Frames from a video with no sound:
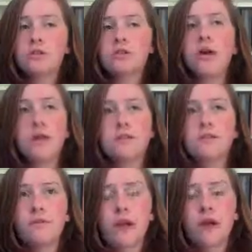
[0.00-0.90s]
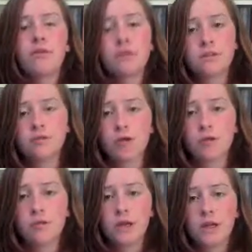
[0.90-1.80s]
So as of now, it's
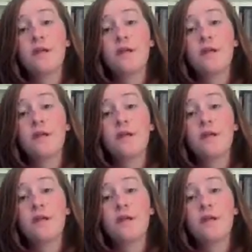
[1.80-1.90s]
1 week.